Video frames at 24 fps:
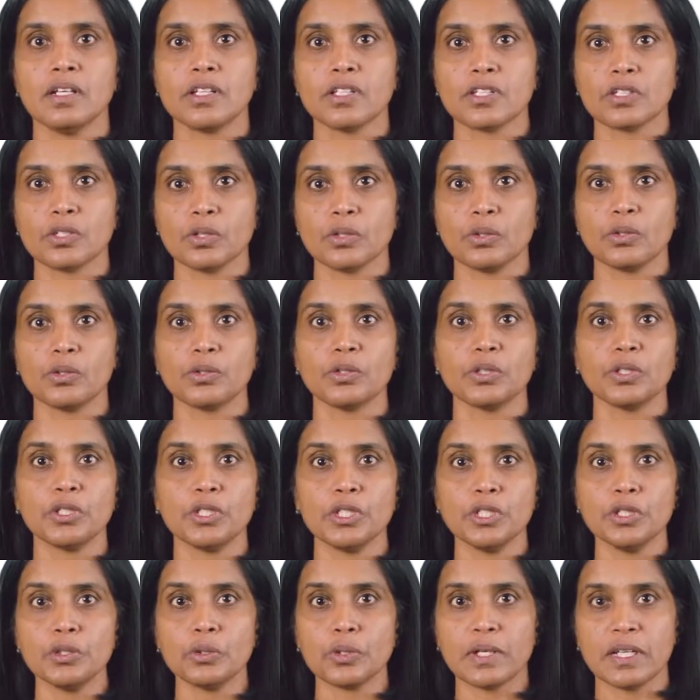So
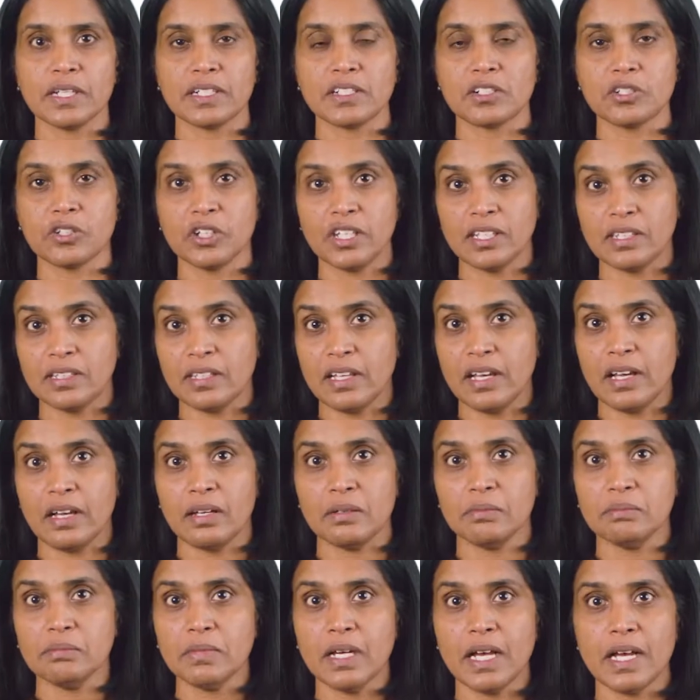you can treat
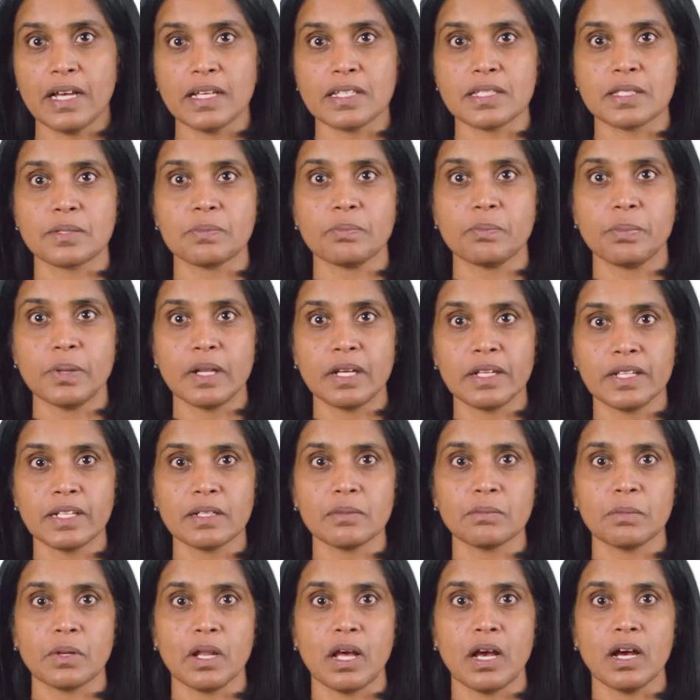them as
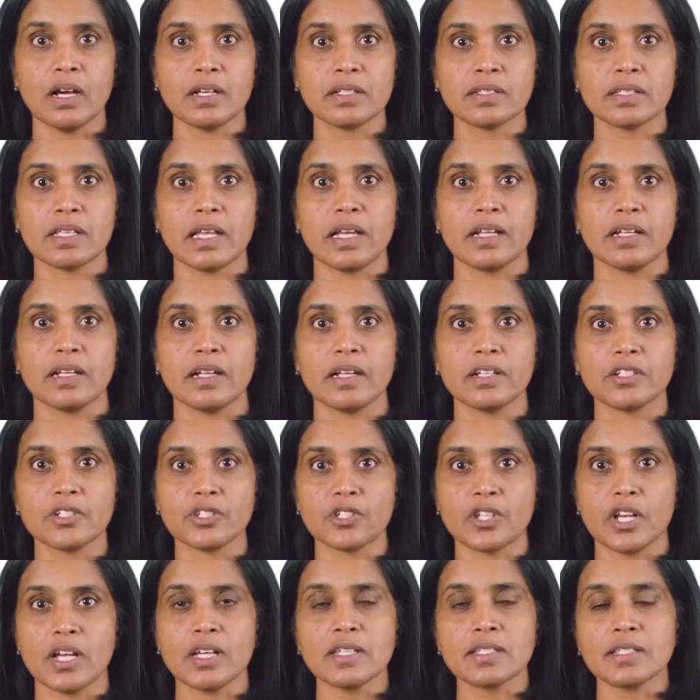building blocks and
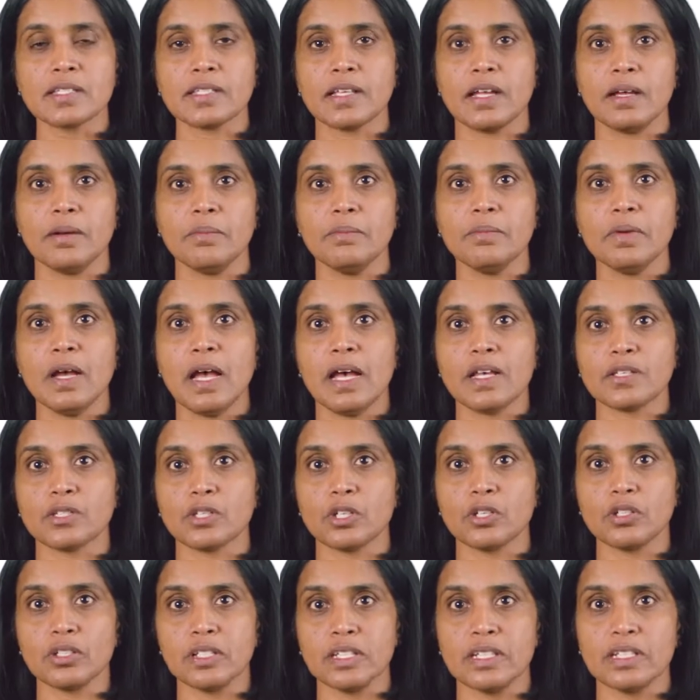adjust them as
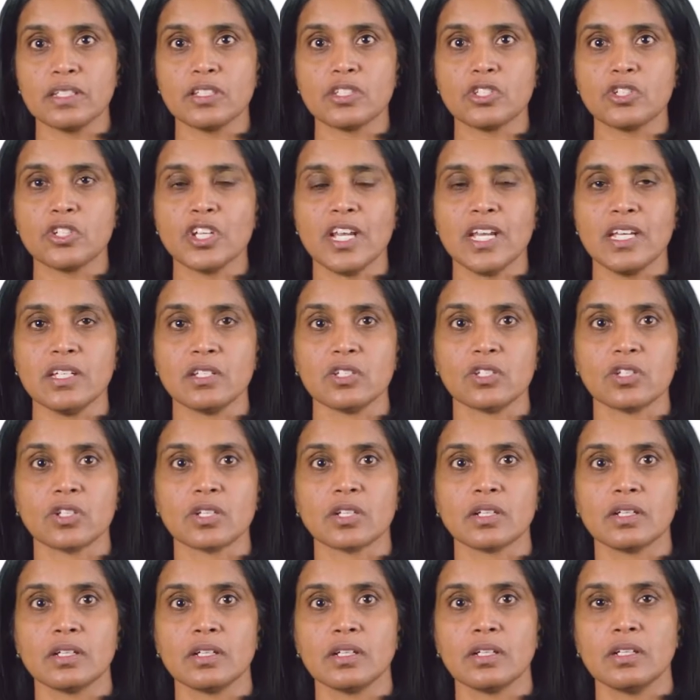your needs change.
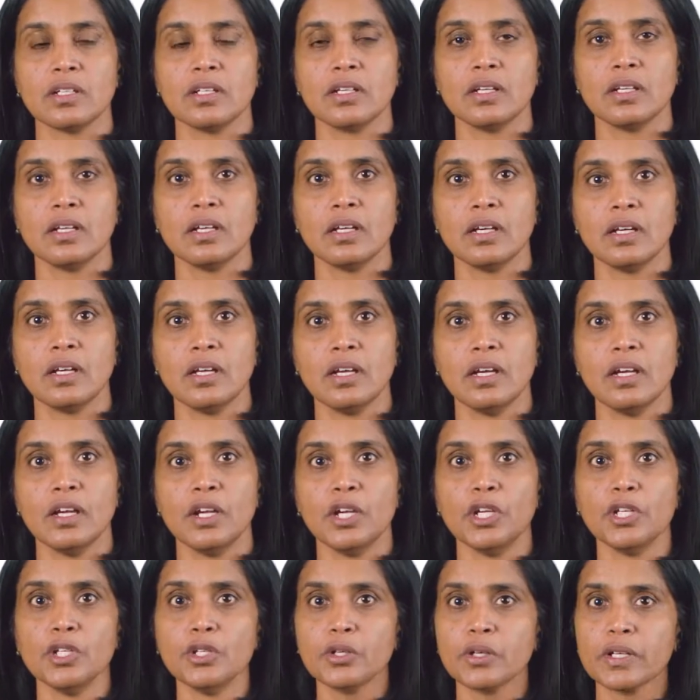
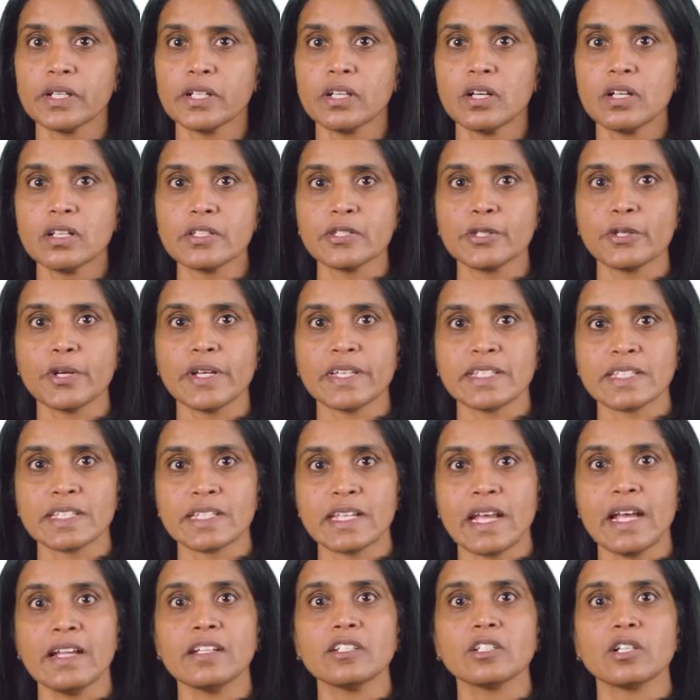You can also
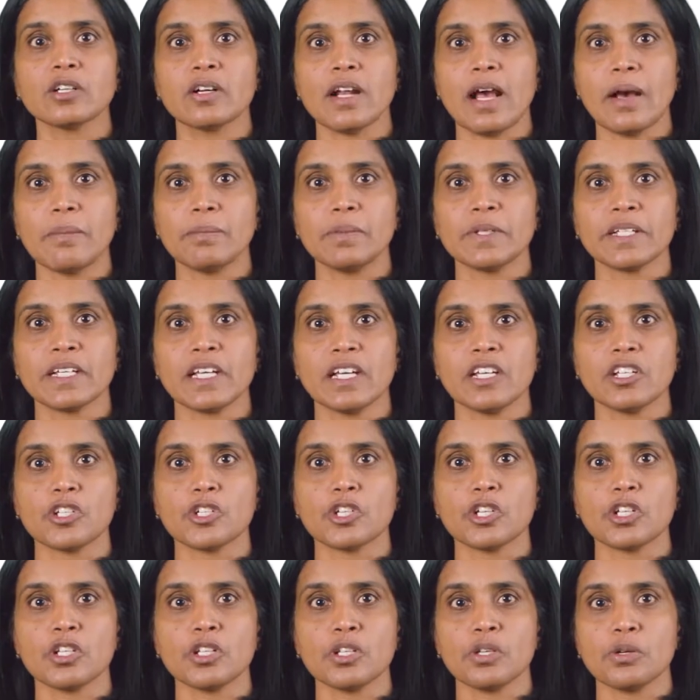extend your
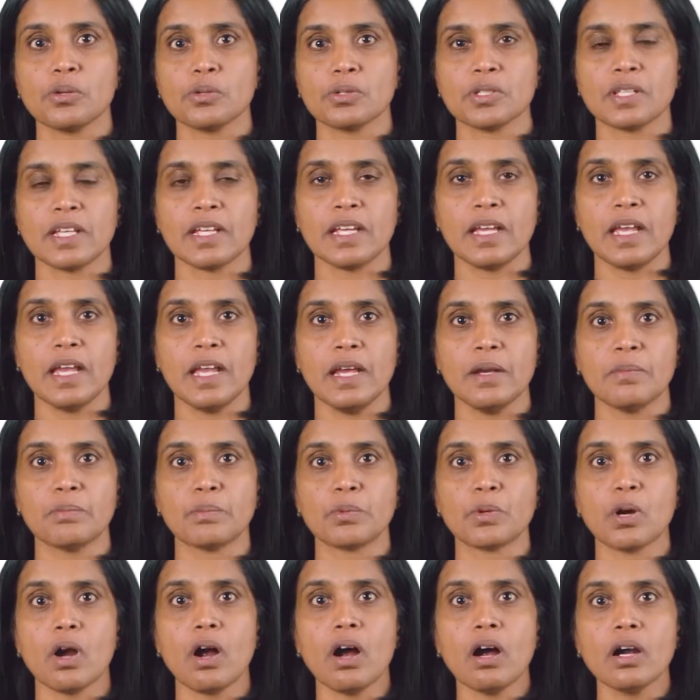application using a
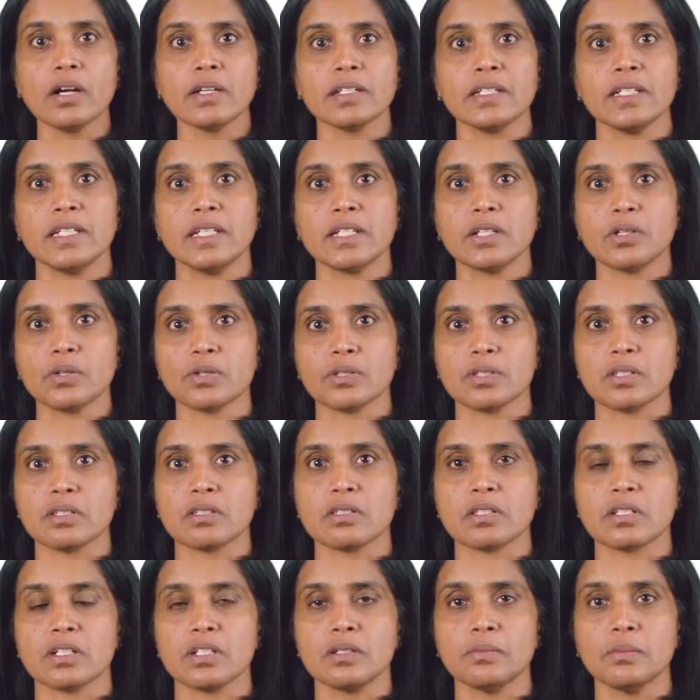broad
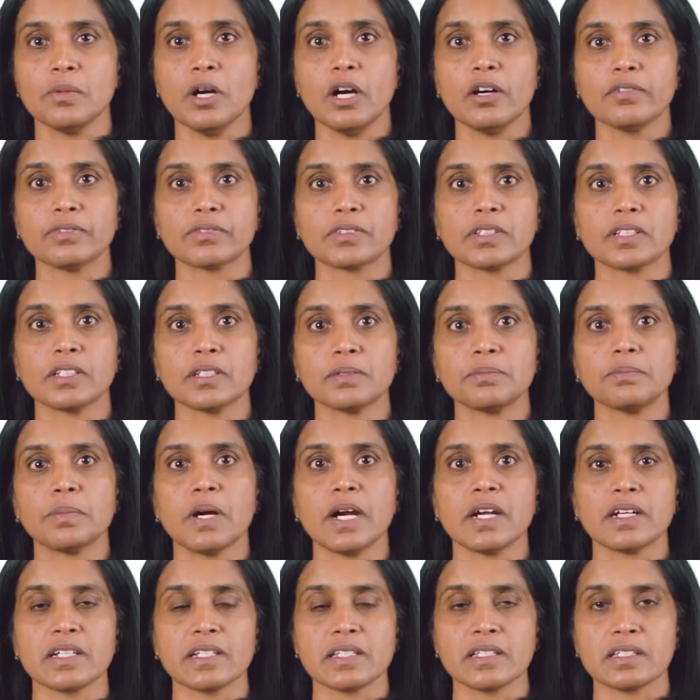ecosystem of third
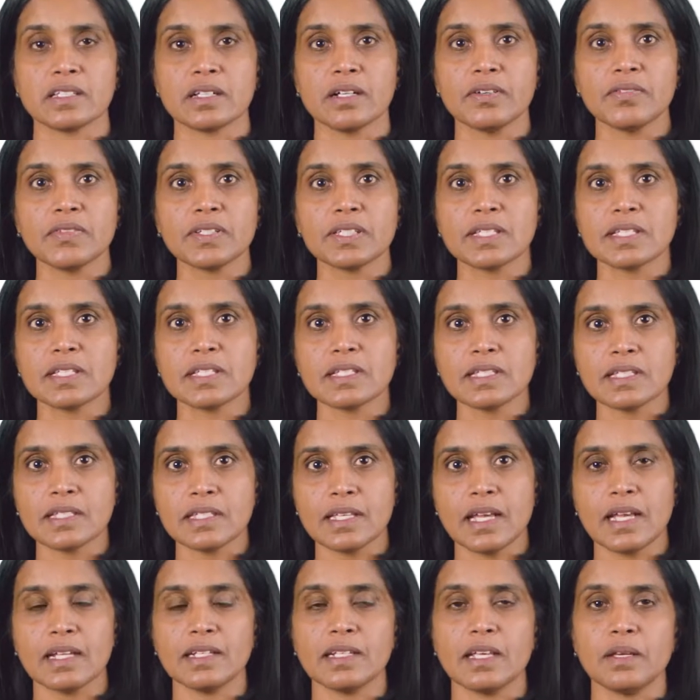party services
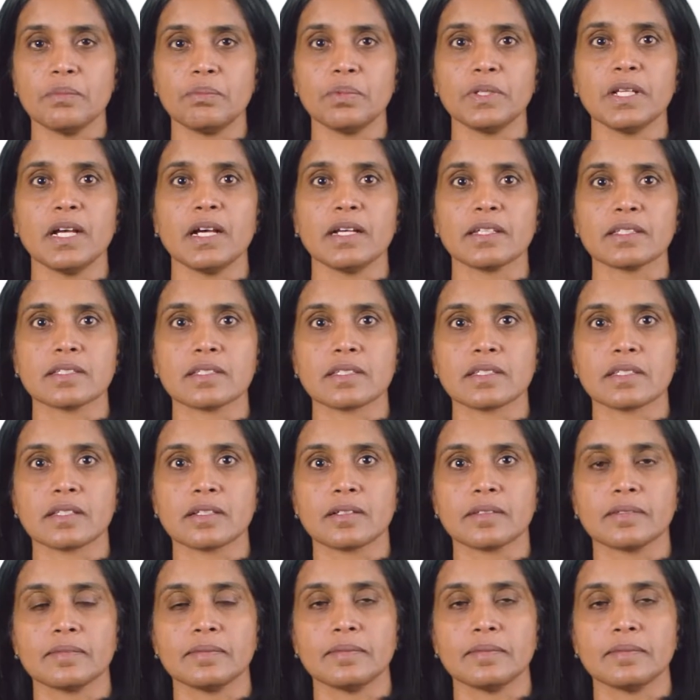and APIs.